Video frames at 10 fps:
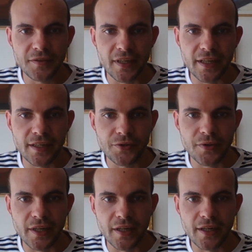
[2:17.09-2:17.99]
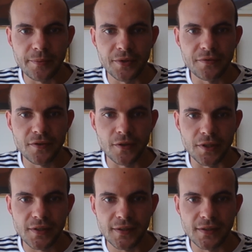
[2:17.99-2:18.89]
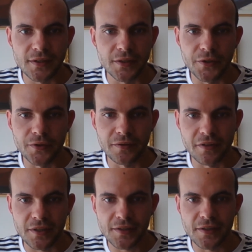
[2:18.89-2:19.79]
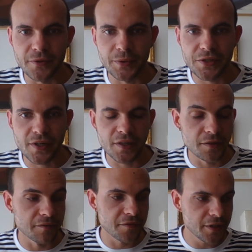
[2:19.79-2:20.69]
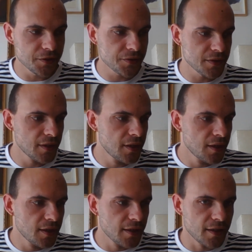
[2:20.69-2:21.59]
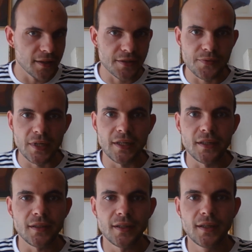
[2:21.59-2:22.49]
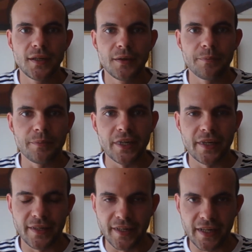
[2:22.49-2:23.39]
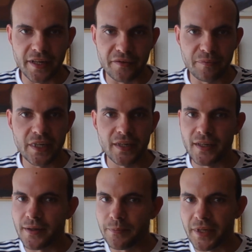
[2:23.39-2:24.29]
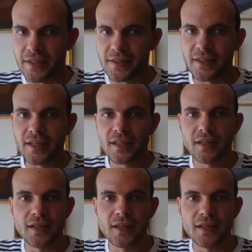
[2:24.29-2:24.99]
I tried a couple of courses in university, which I didn't finish as well, but they gave me a basic